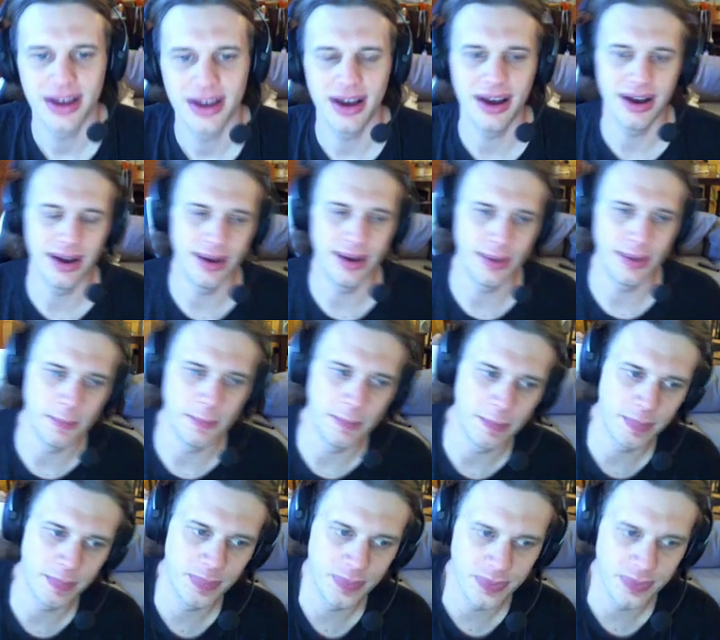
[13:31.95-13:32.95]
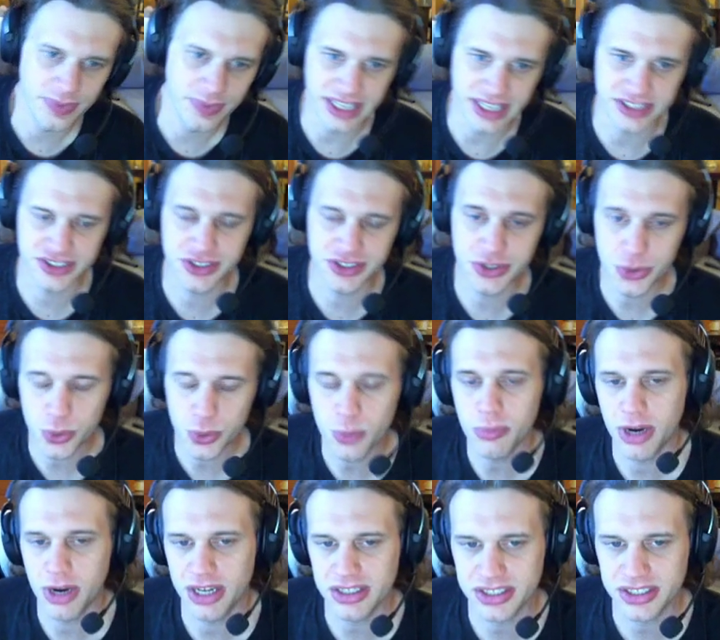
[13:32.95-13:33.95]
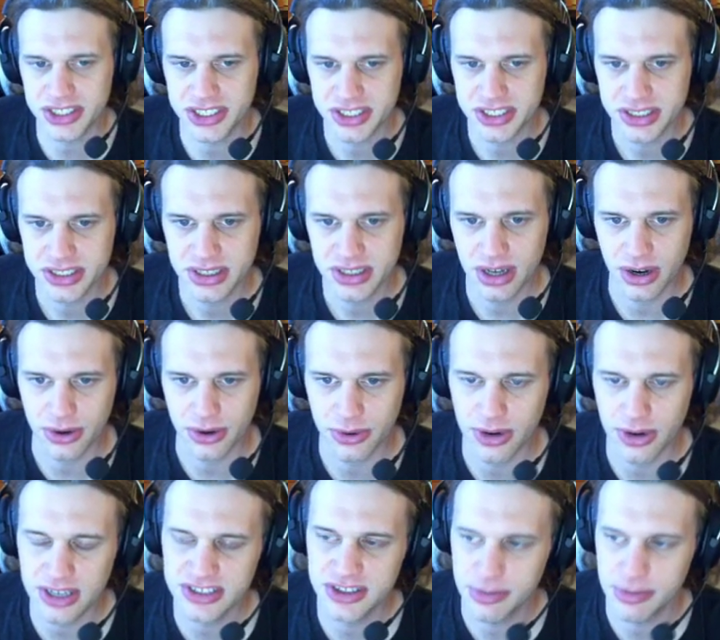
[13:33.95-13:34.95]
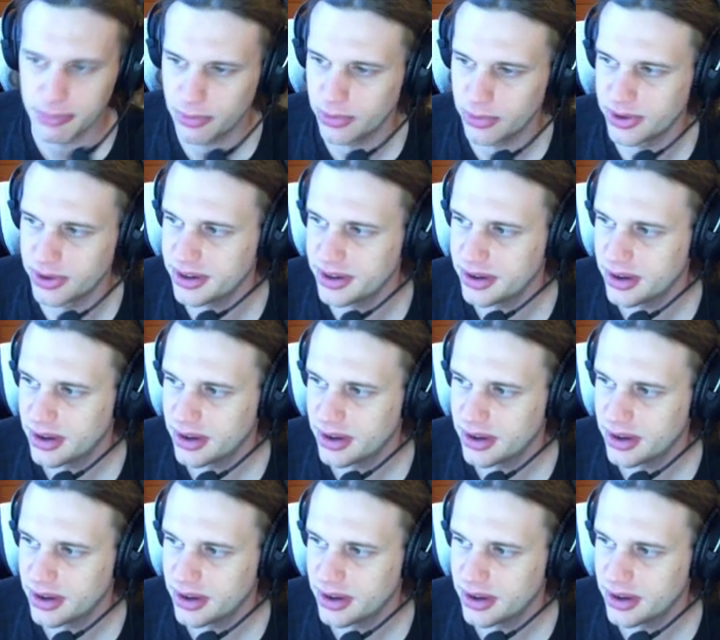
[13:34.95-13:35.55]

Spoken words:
Um, it's too much across the board